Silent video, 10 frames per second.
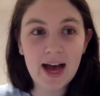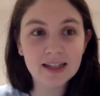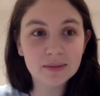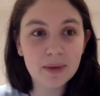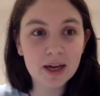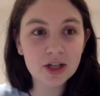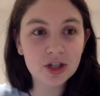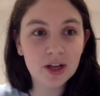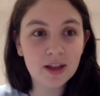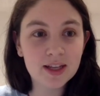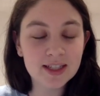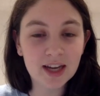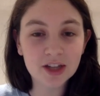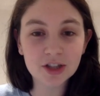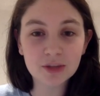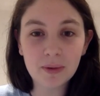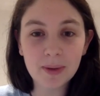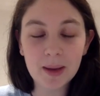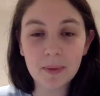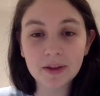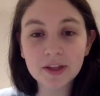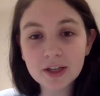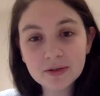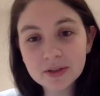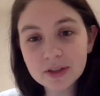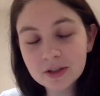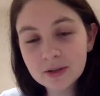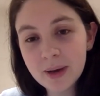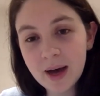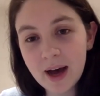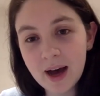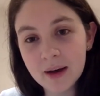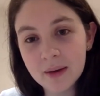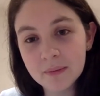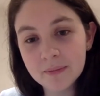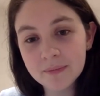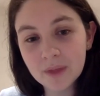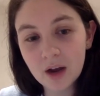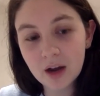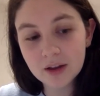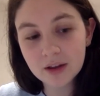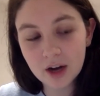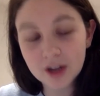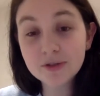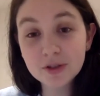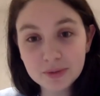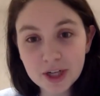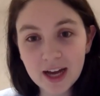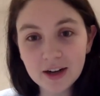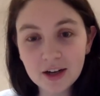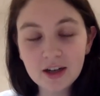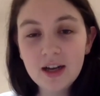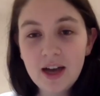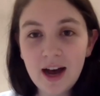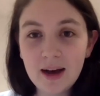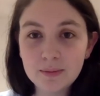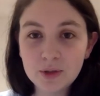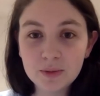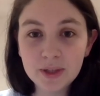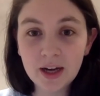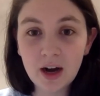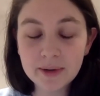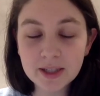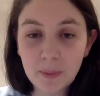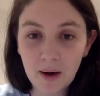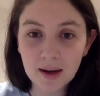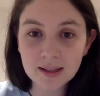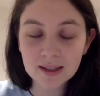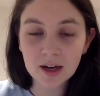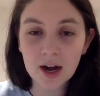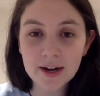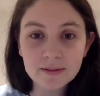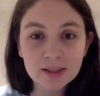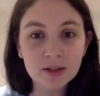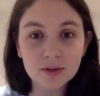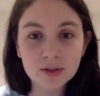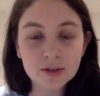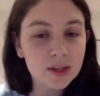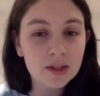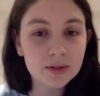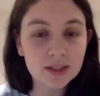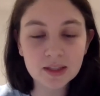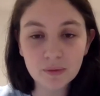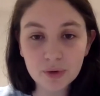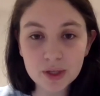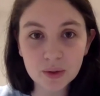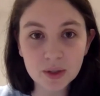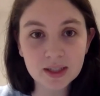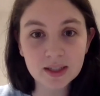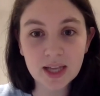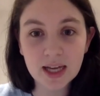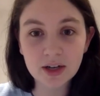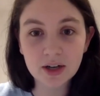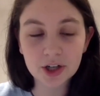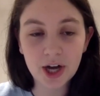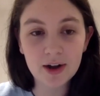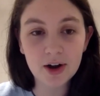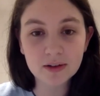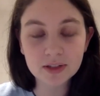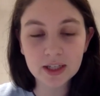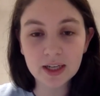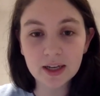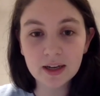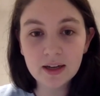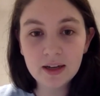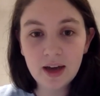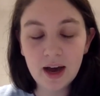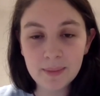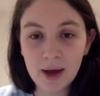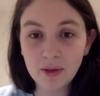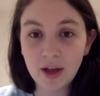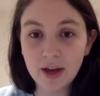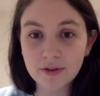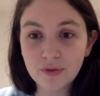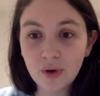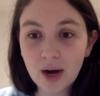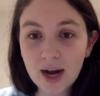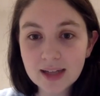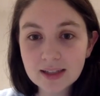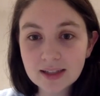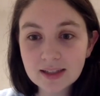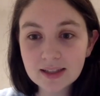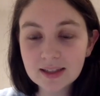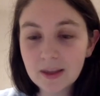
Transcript: As mentioned, this lecture will be up on the YouTube, our YouTube channel, so we can always pause and kind of see those lists of resources that Dr. Karanofsky outlined for us.